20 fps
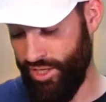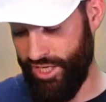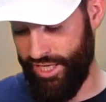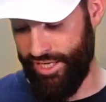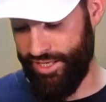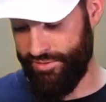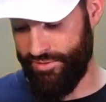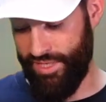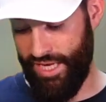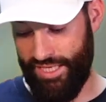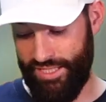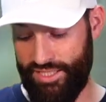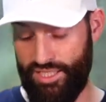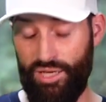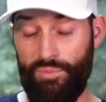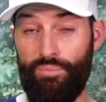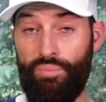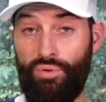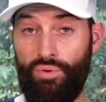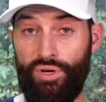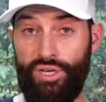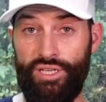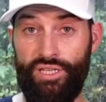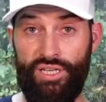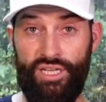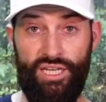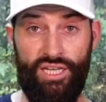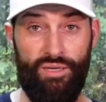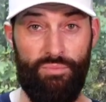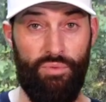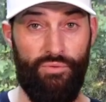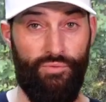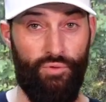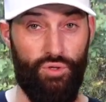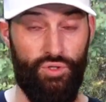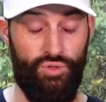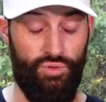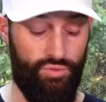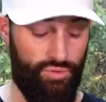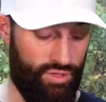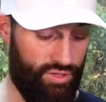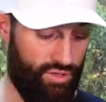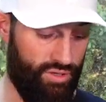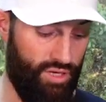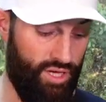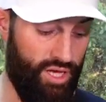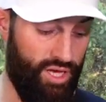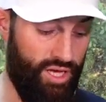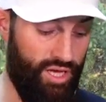in at some point uh, before too long.